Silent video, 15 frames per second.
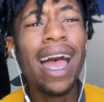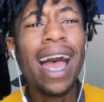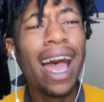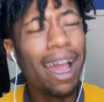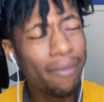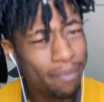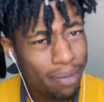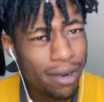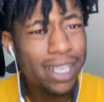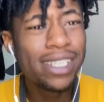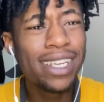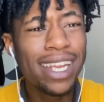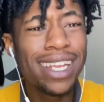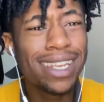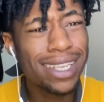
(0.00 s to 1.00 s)

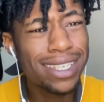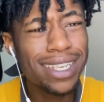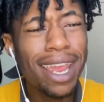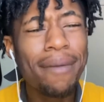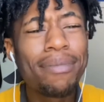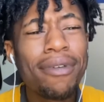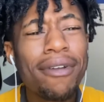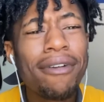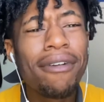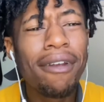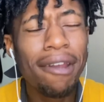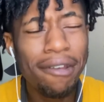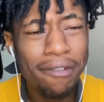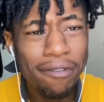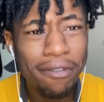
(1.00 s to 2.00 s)
appreciated this chapter
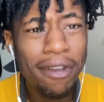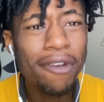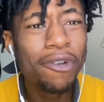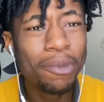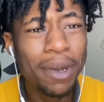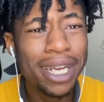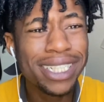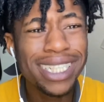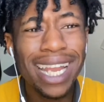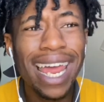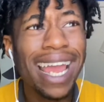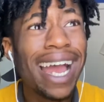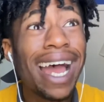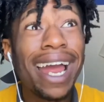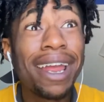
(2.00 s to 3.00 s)
very much.
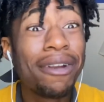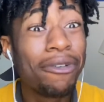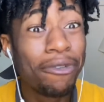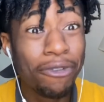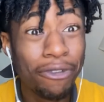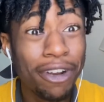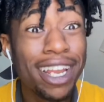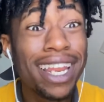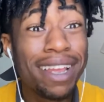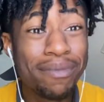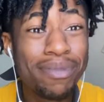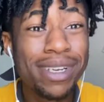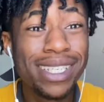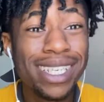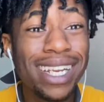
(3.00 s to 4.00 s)
Like, I really
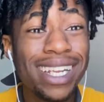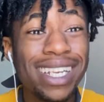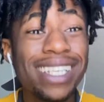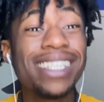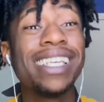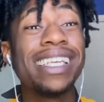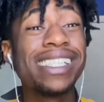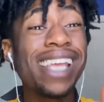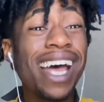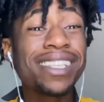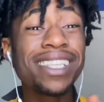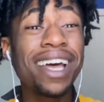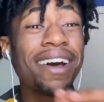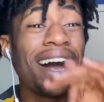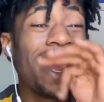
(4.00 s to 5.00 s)
appreciated this. And shouts
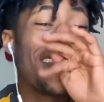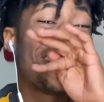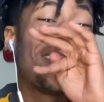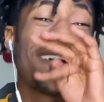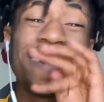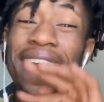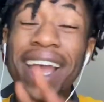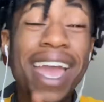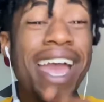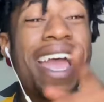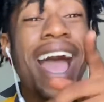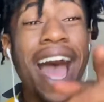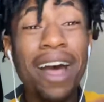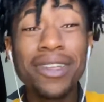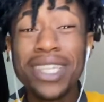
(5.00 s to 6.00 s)
out, I
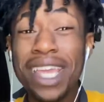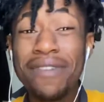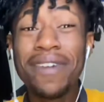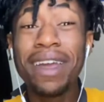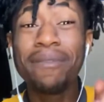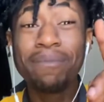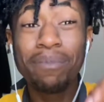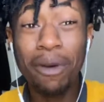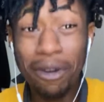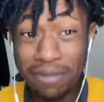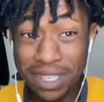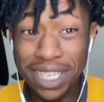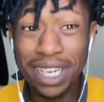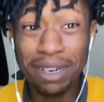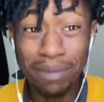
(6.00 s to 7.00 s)
was giving both
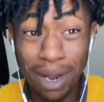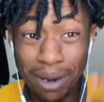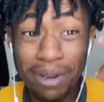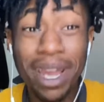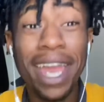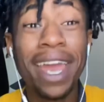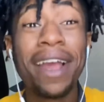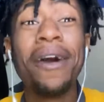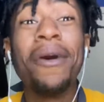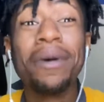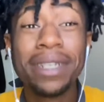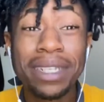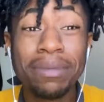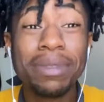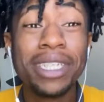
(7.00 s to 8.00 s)
Shikamaru and Code
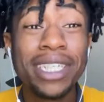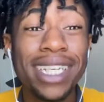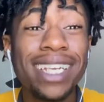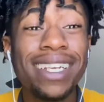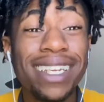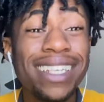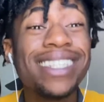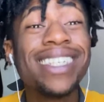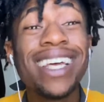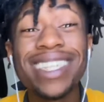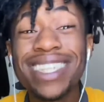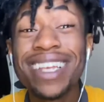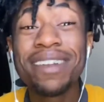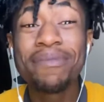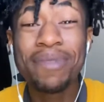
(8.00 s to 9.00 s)
some shit. Shouts
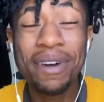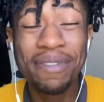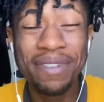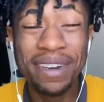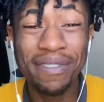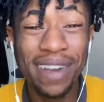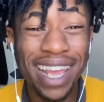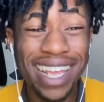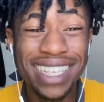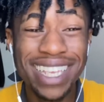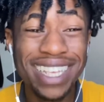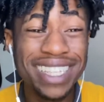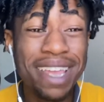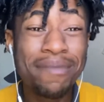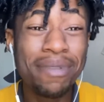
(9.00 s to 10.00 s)
out to both of them niggas,
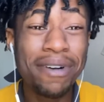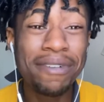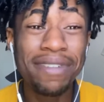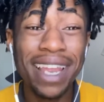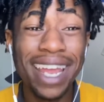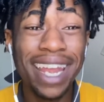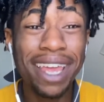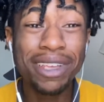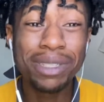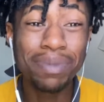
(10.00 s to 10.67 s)
because they both, like, they was